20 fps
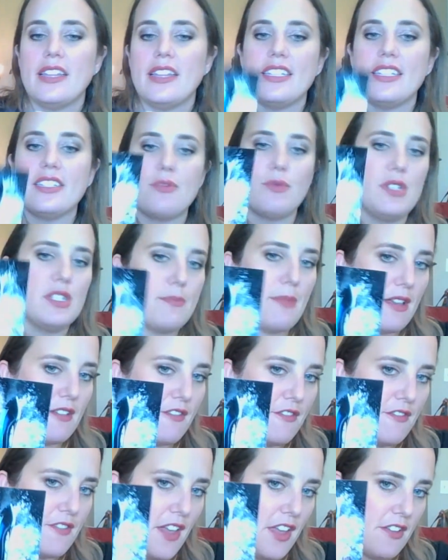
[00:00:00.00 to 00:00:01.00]
This one's my
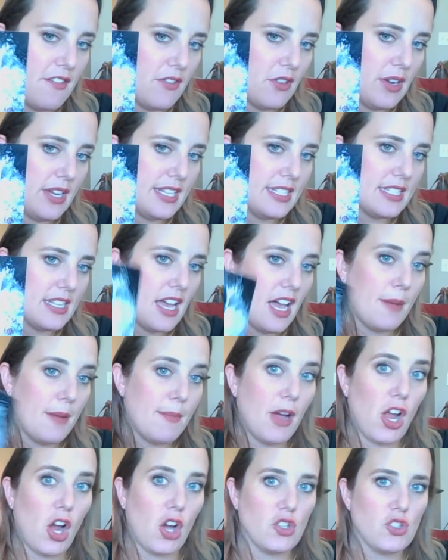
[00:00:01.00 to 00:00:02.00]
favorite. Um,
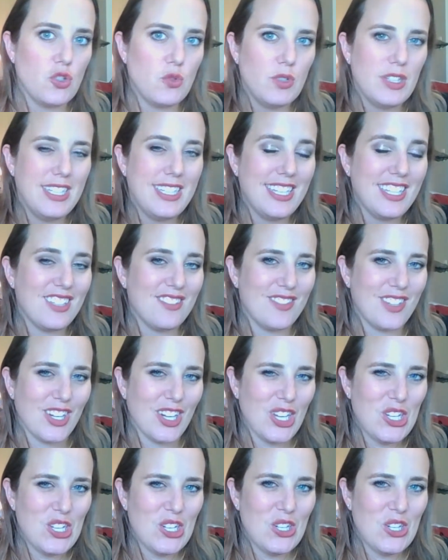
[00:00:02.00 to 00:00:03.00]
I also really like the Very
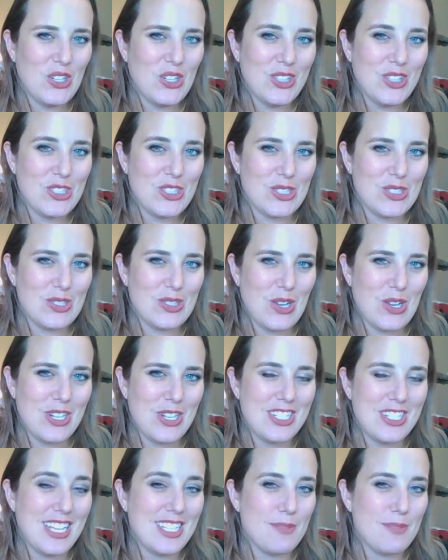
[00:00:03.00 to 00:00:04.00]
Good Girl that just
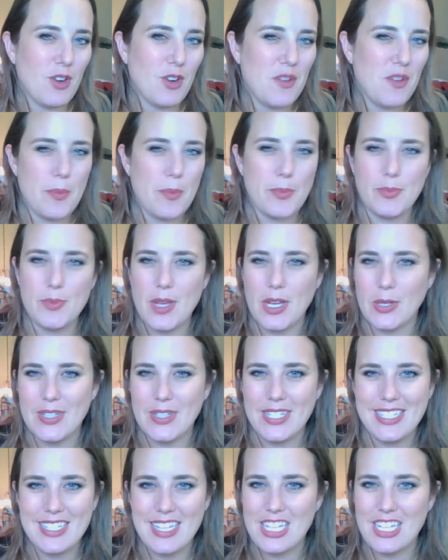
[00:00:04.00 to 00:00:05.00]
launched. It has more of a
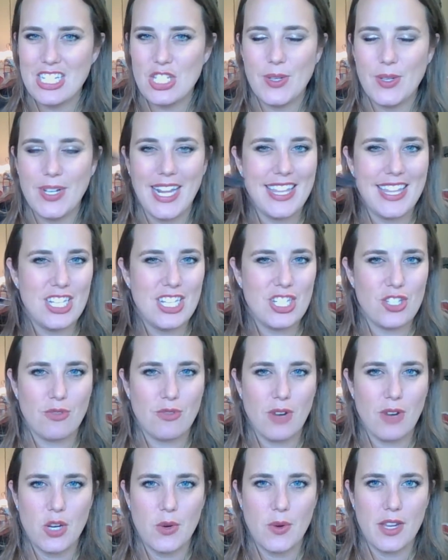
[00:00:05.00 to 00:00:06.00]
berry scent to it. I think it's
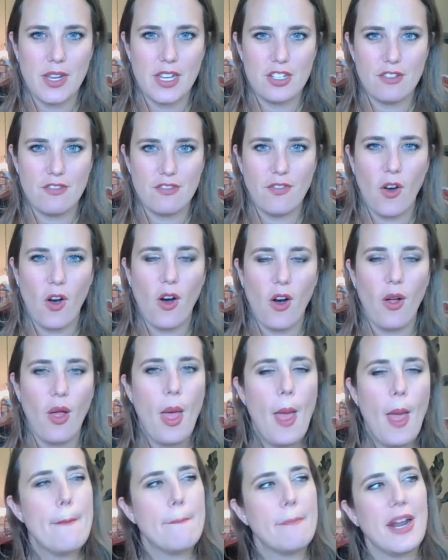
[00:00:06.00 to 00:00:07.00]
great going into fall,
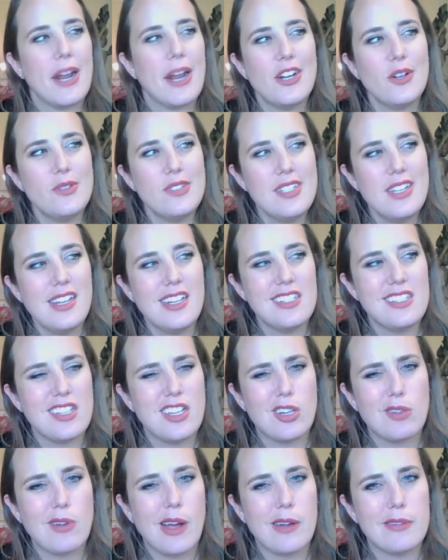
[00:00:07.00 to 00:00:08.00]
but I don't see it as a
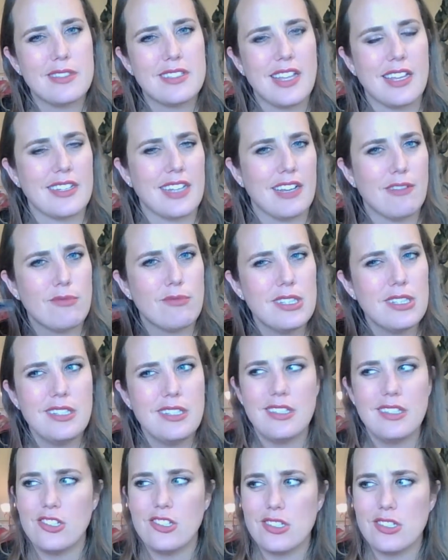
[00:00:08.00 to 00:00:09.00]
year-round scent. I really
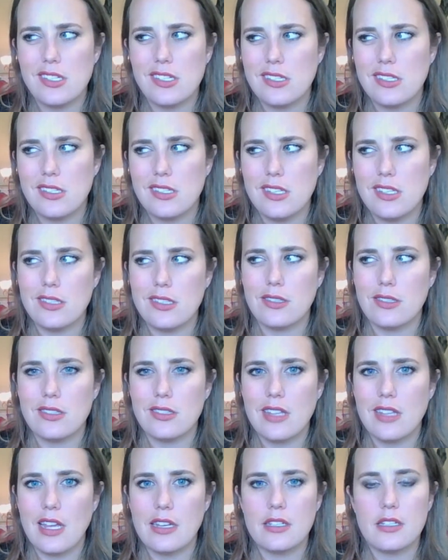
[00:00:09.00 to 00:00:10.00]
see it just as a seasonal
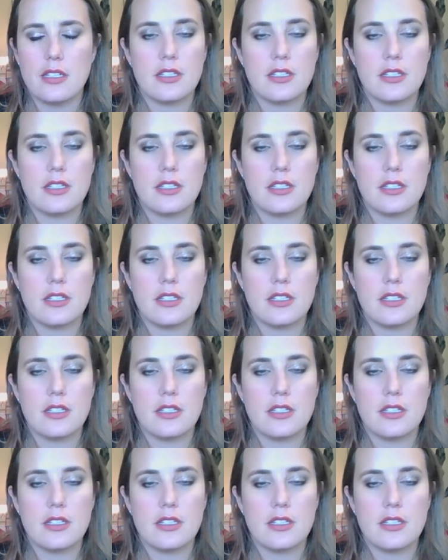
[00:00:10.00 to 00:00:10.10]
scent.